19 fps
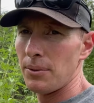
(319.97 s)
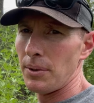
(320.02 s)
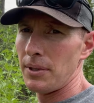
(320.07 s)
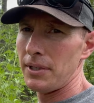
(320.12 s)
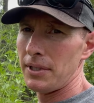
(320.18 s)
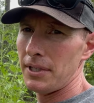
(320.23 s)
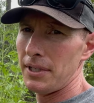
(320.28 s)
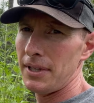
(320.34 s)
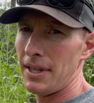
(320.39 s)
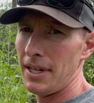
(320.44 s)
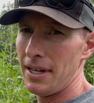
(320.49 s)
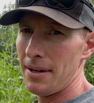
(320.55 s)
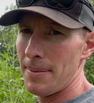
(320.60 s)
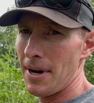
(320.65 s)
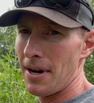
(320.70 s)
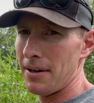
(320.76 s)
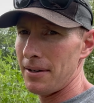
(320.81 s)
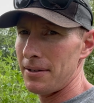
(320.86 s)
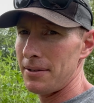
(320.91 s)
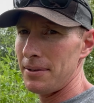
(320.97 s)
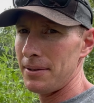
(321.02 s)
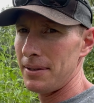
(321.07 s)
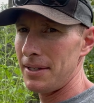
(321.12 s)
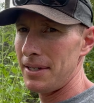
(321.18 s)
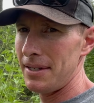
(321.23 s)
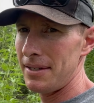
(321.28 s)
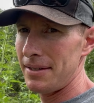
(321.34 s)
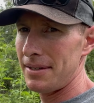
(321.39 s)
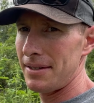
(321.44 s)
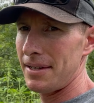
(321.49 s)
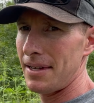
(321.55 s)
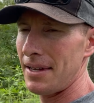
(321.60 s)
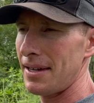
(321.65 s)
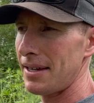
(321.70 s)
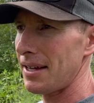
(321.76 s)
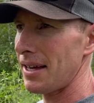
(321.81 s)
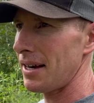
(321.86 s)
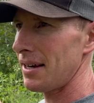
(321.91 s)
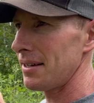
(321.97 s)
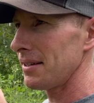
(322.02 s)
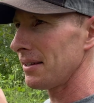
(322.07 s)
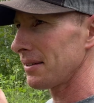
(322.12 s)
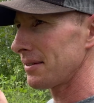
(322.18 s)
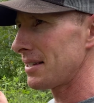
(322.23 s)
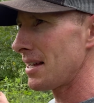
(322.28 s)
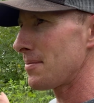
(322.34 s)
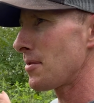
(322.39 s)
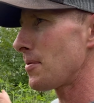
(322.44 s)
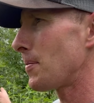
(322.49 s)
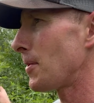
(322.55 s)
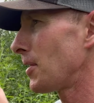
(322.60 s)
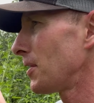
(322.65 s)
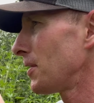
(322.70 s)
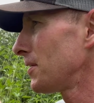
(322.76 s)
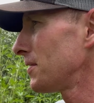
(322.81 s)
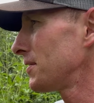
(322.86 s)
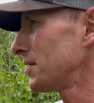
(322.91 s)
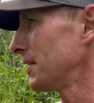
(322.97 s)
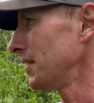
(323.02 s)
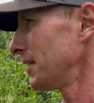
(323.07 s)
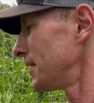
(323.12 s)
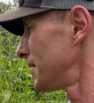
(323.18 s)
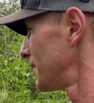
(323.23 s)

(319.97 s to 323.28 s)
one good thing about doing these kind of little timber burns and